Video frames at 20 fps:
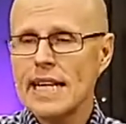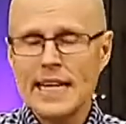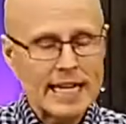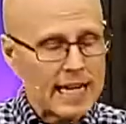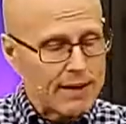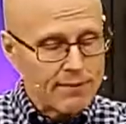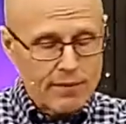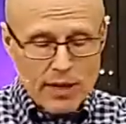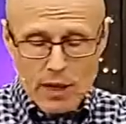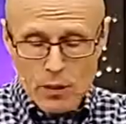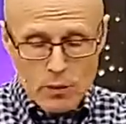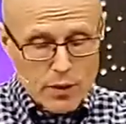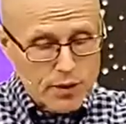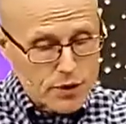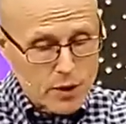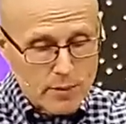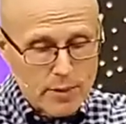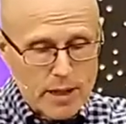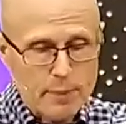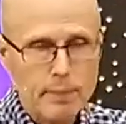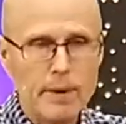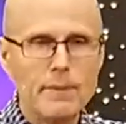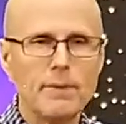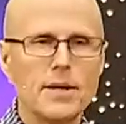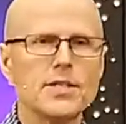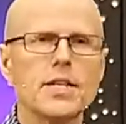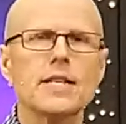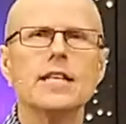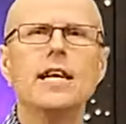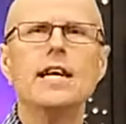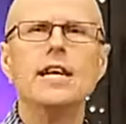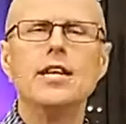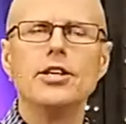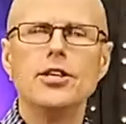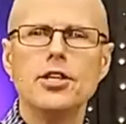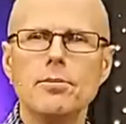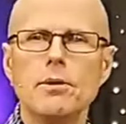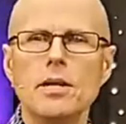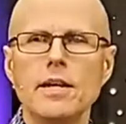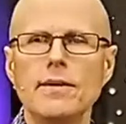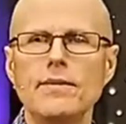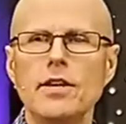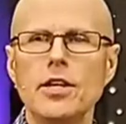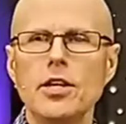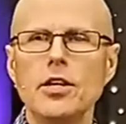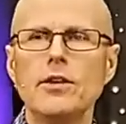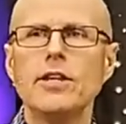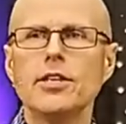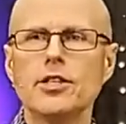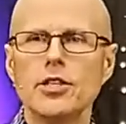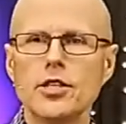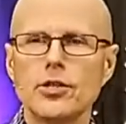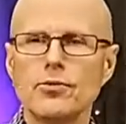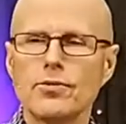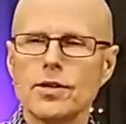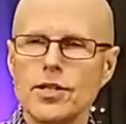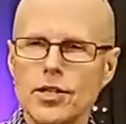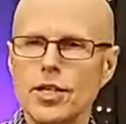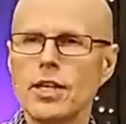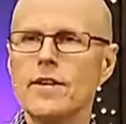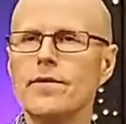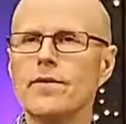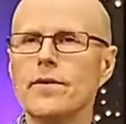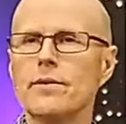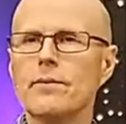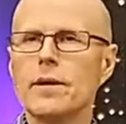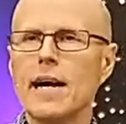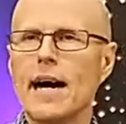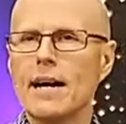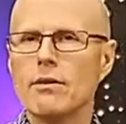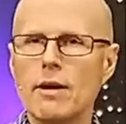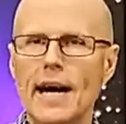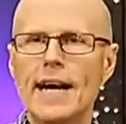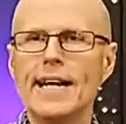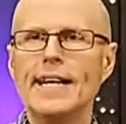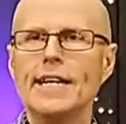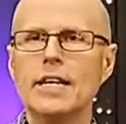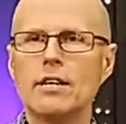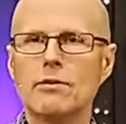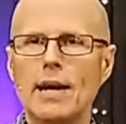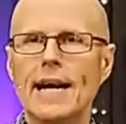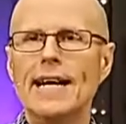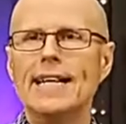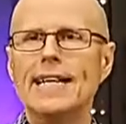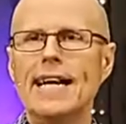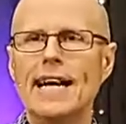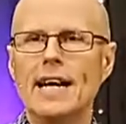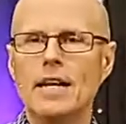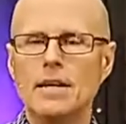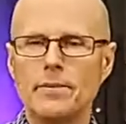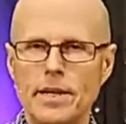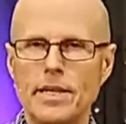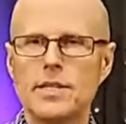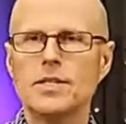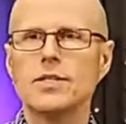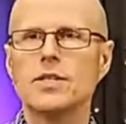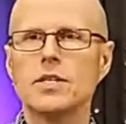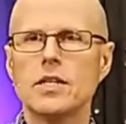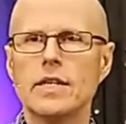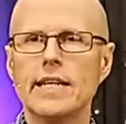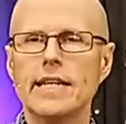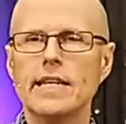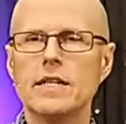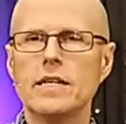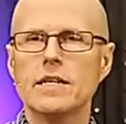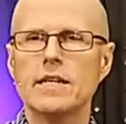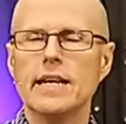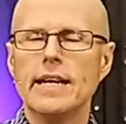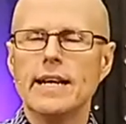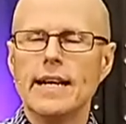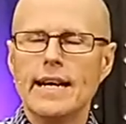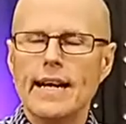And I've dealt with so many people. I said, Do you believe that you can just receive from God right here, right now to be instantly healed?